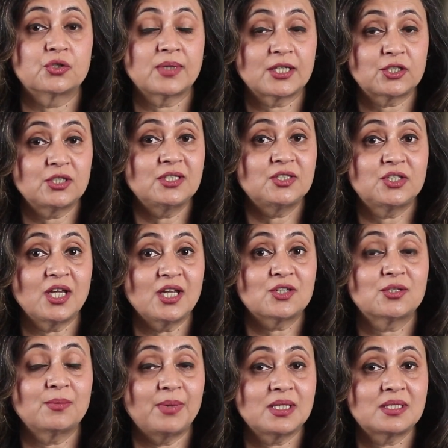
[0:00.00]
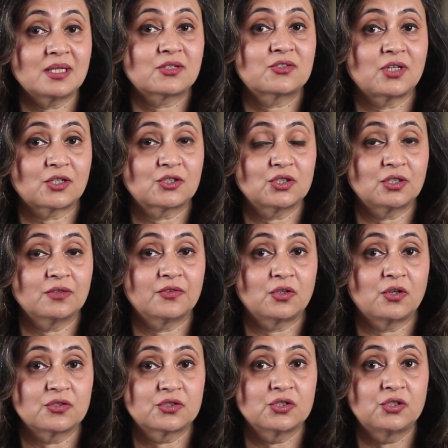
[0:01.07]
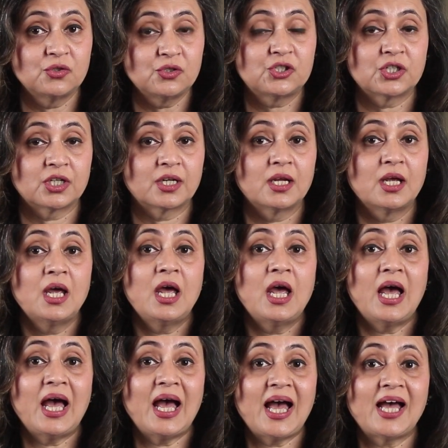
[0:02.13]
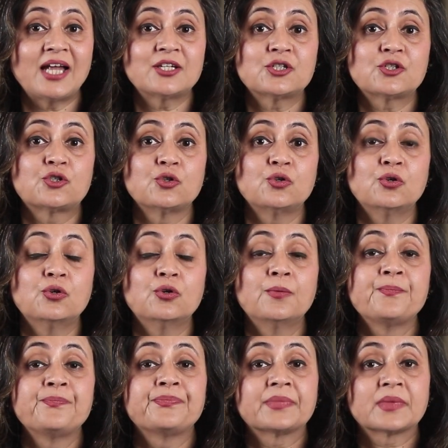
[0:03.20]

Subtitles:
to actually change the basic structure of the Constitution, and to